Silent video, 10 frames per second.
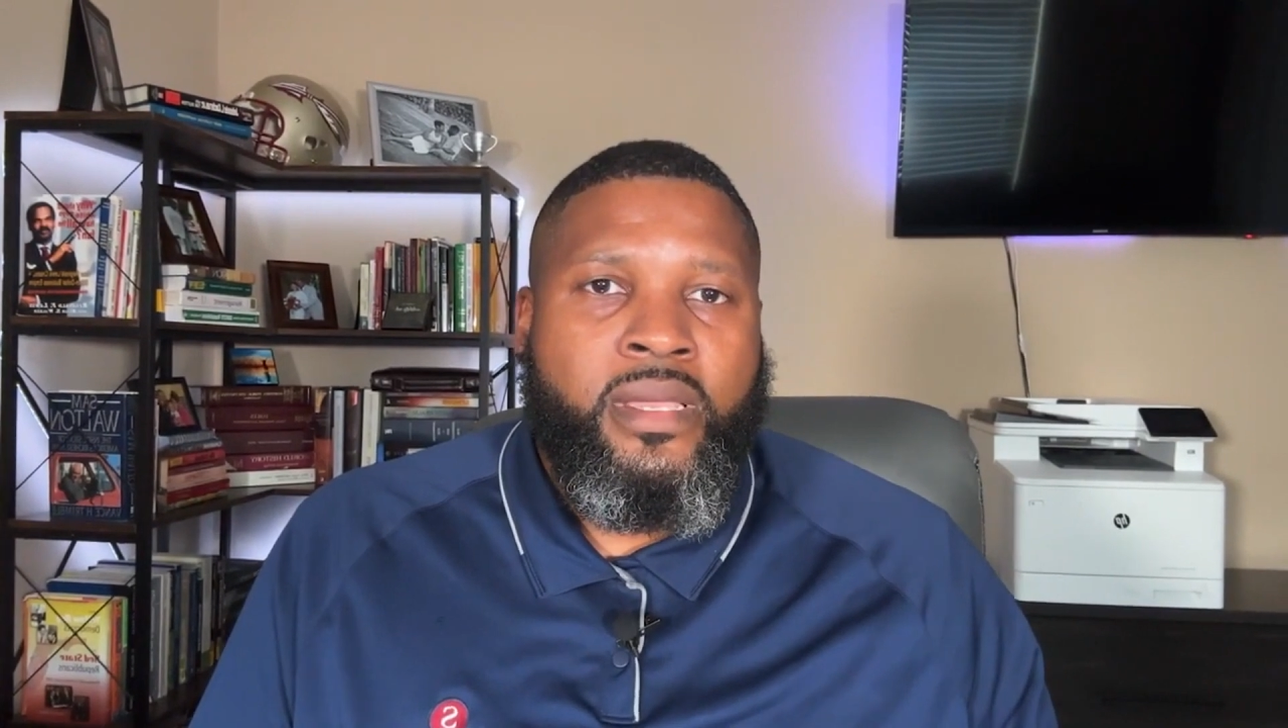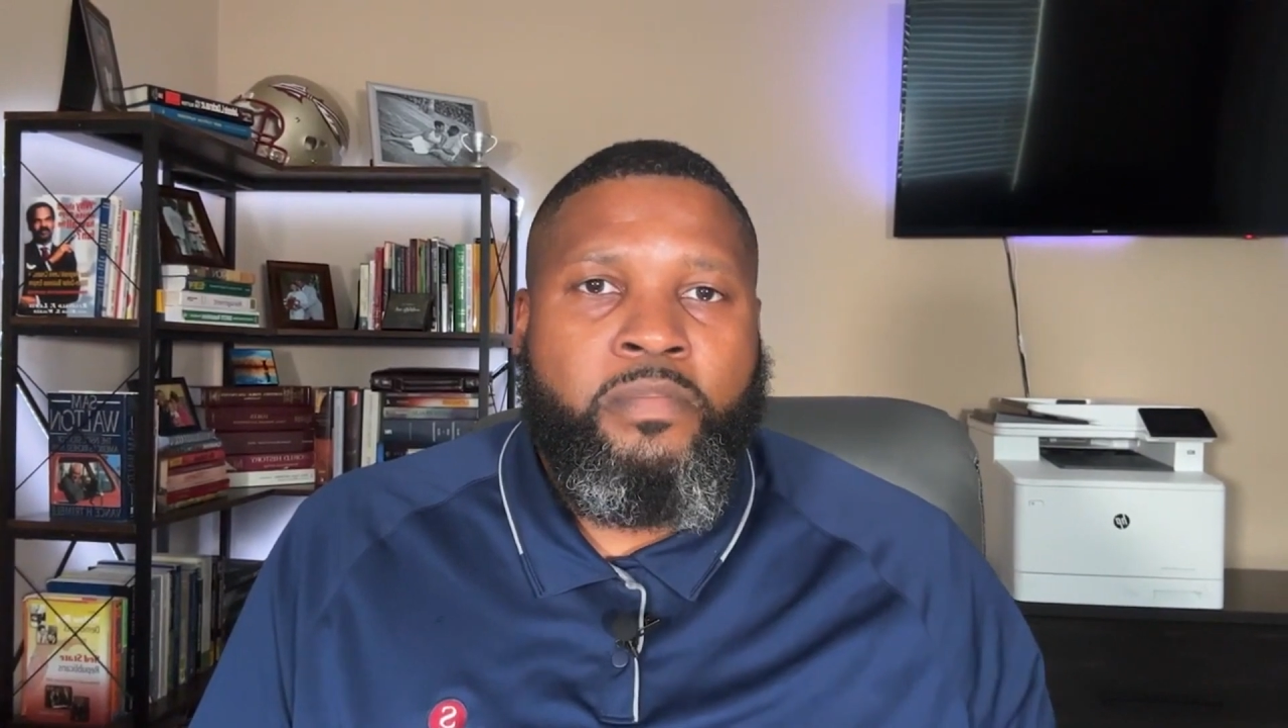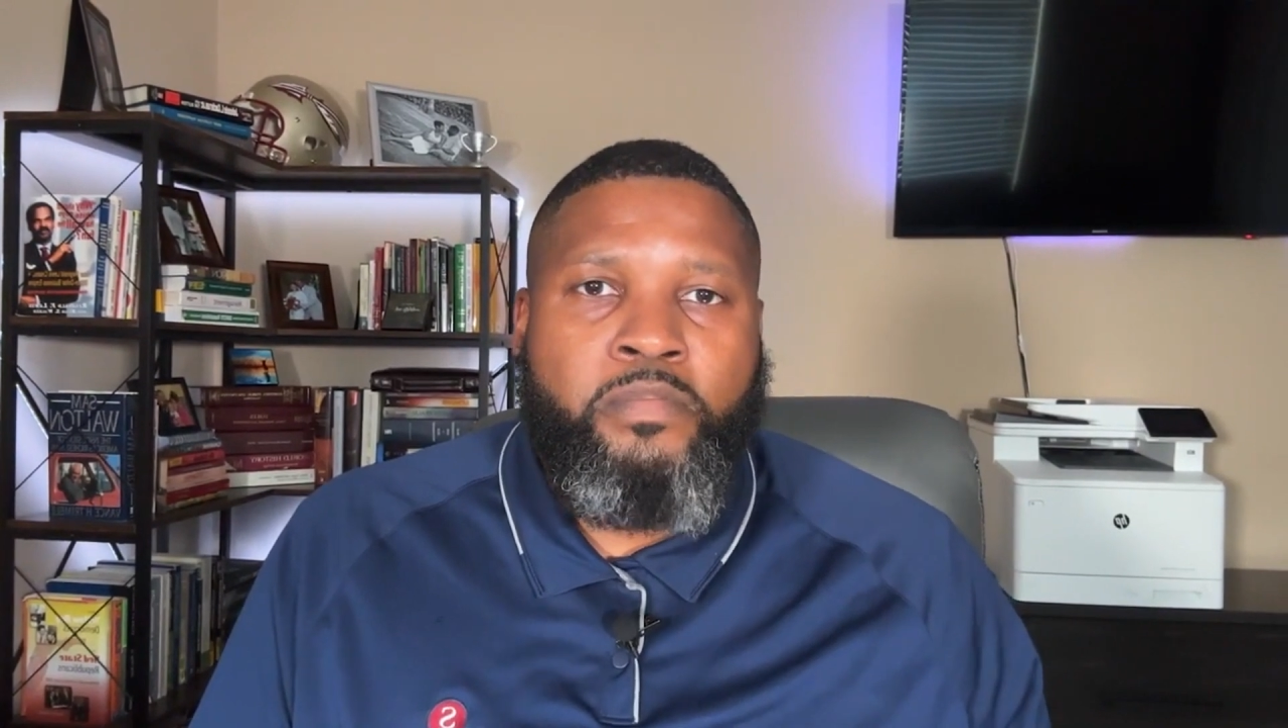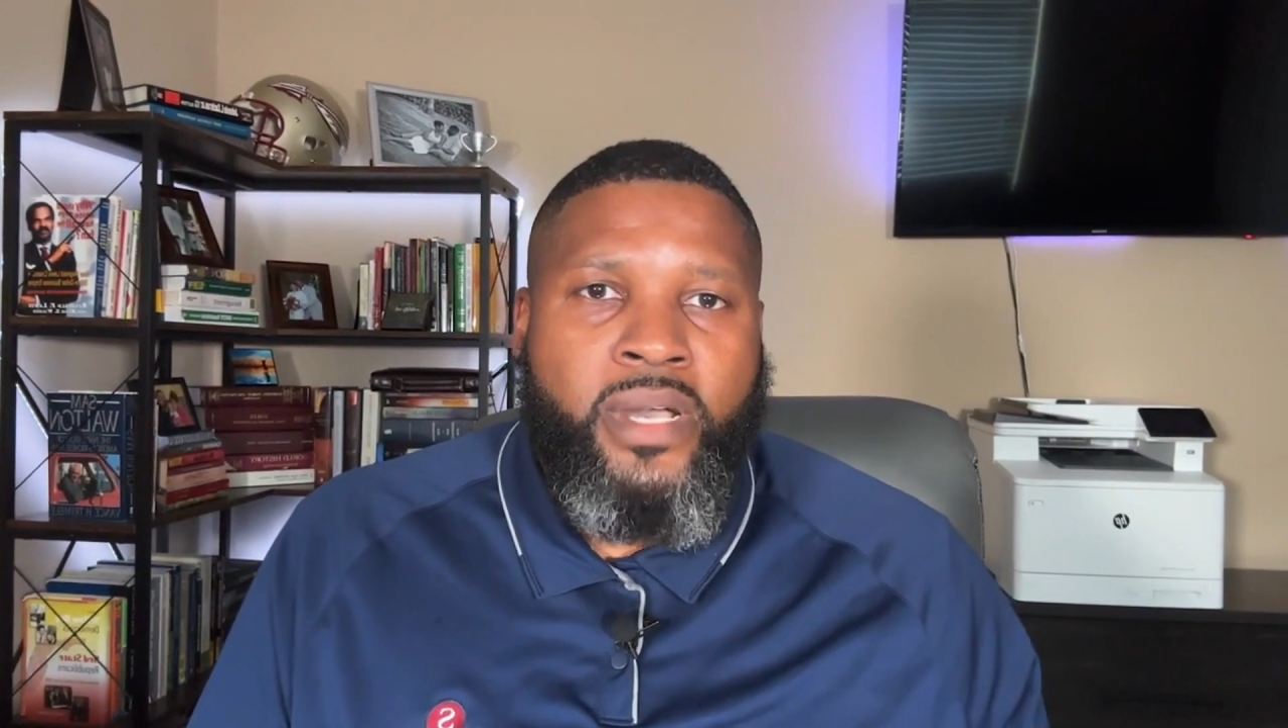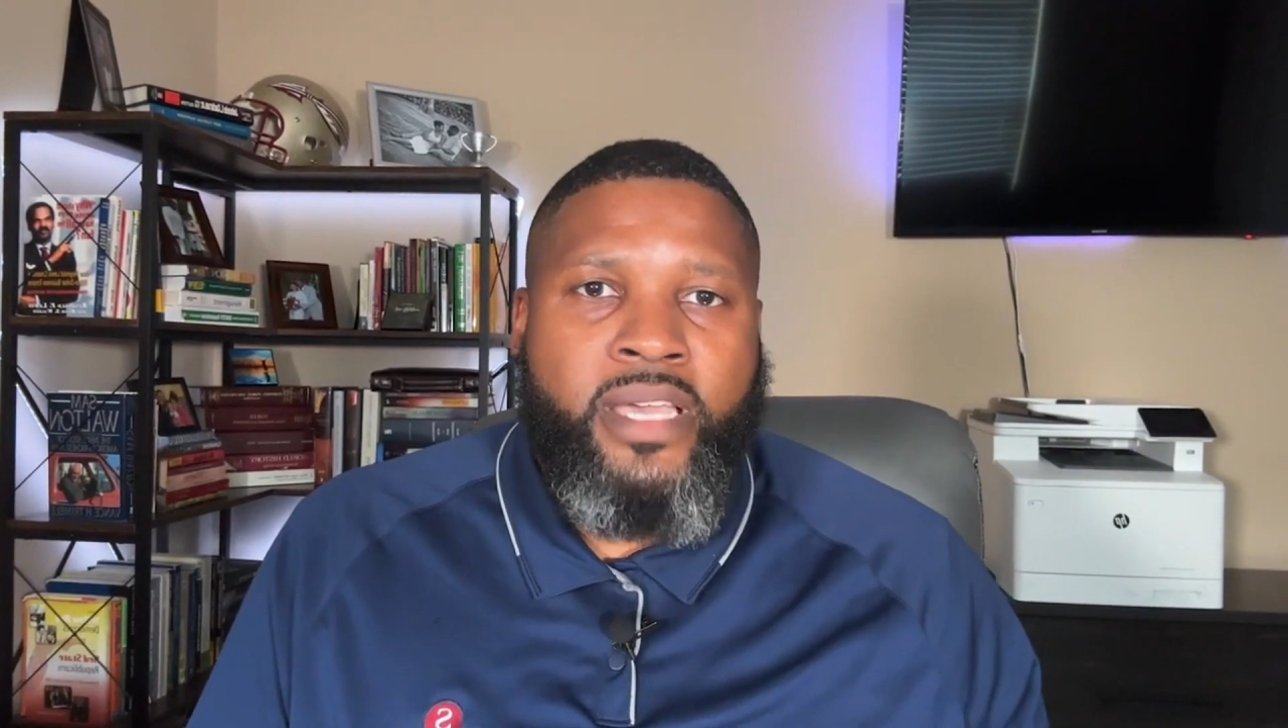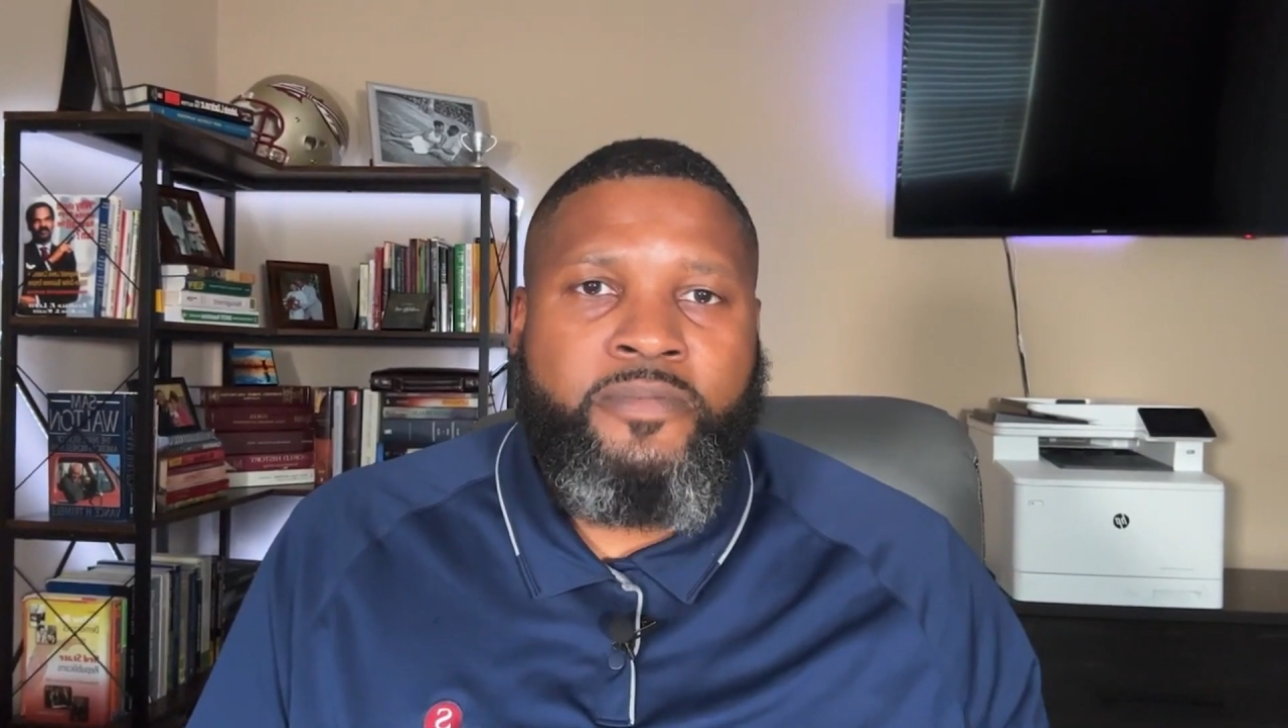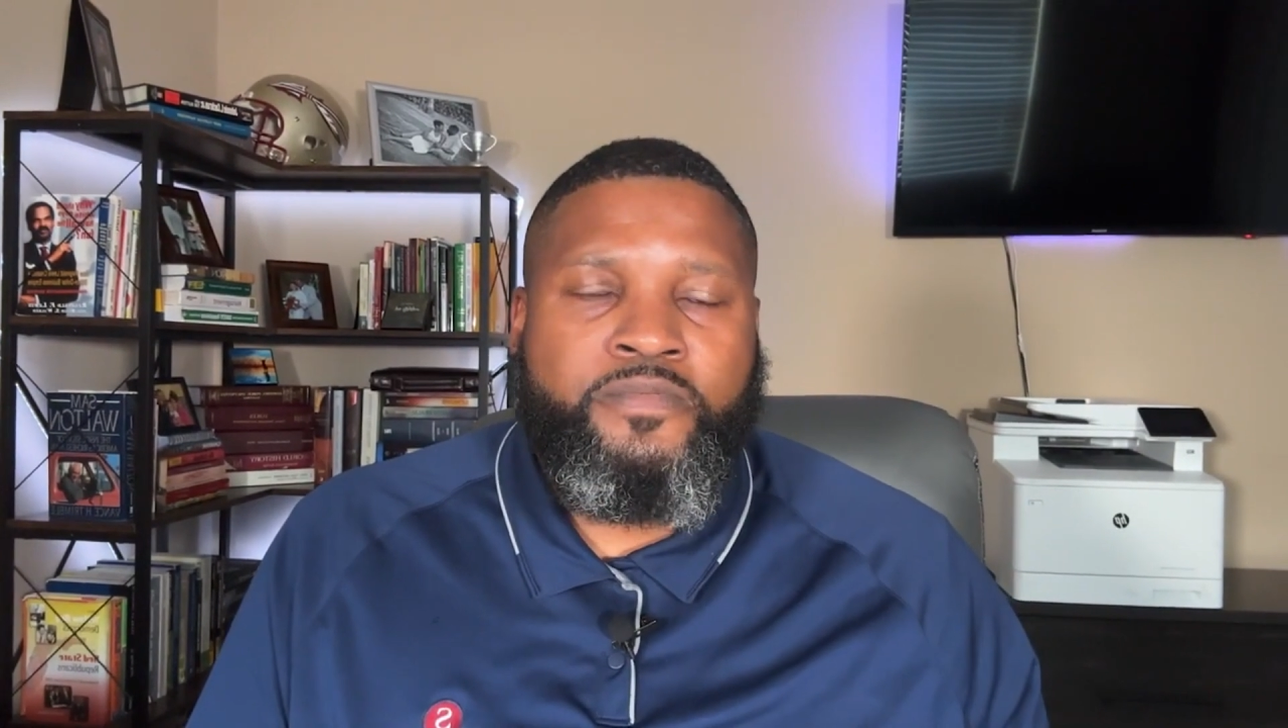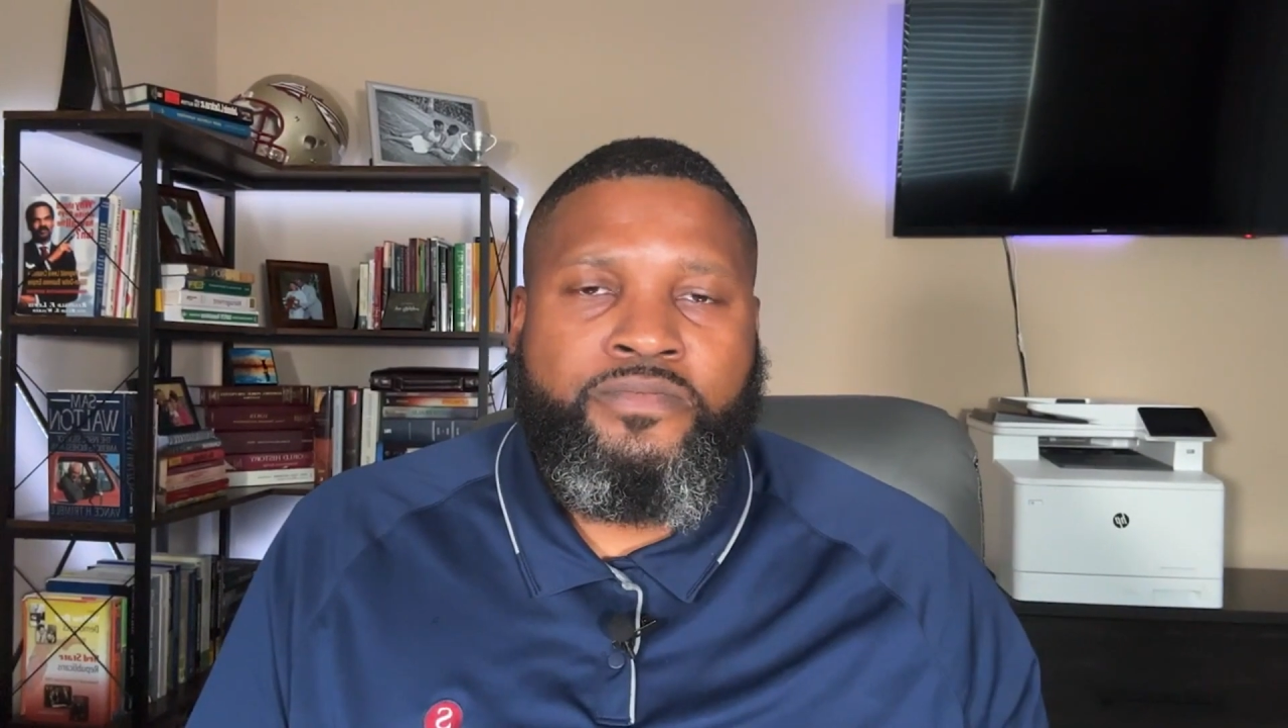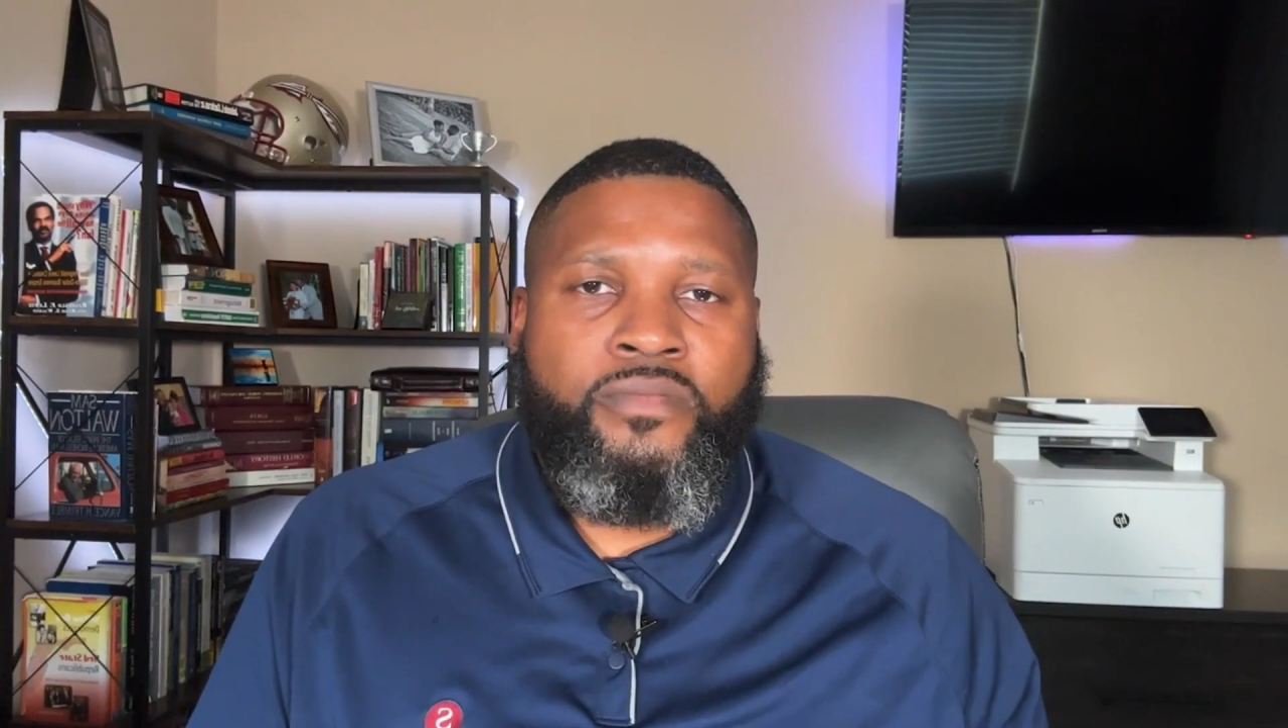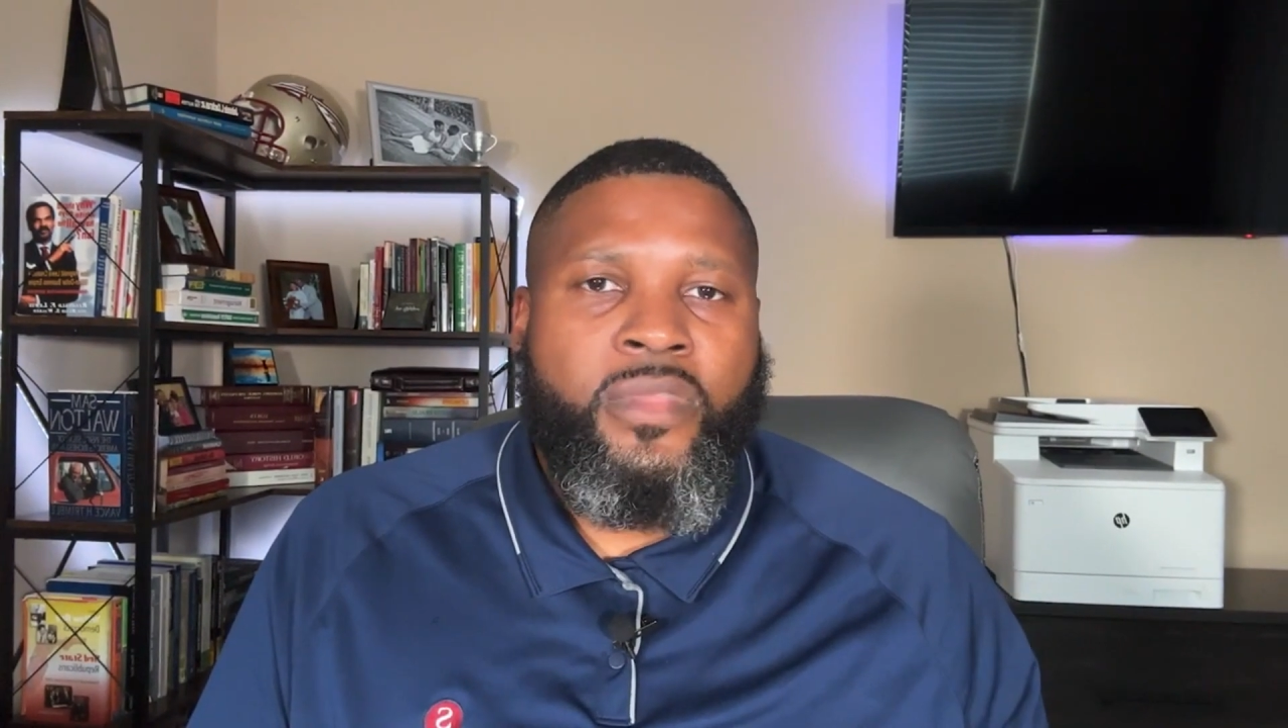But